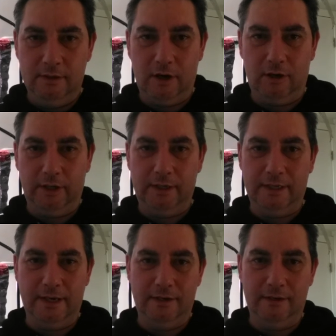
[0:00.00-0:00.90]
garlic
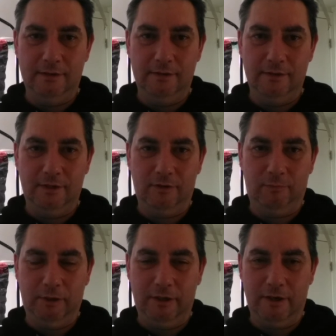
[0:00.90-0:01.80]
and then you know
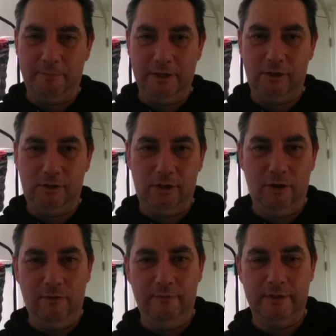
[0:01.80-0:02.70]
split it up into
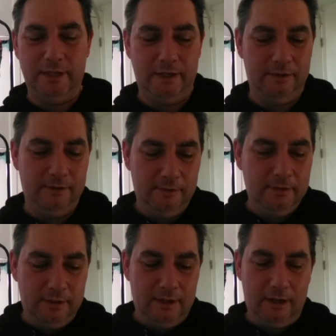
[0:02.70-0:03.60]
cloves and then
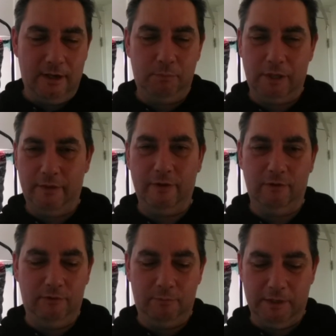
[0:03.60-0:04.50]
uh, plant
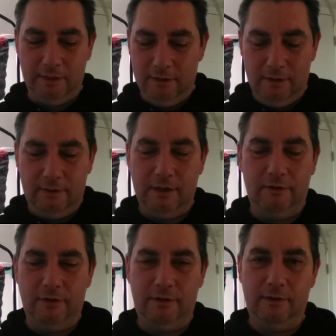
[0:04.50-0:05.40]
those. But you
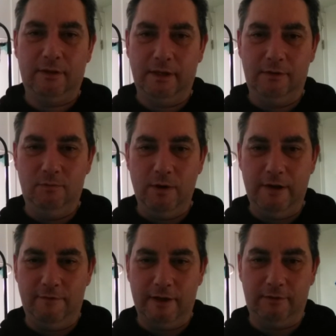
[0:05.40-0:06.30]
know this is like
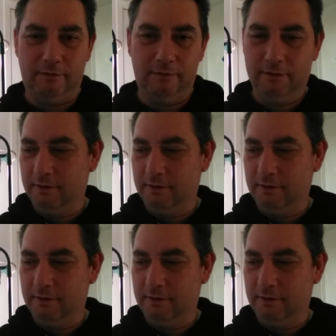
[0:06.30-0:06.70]
way faster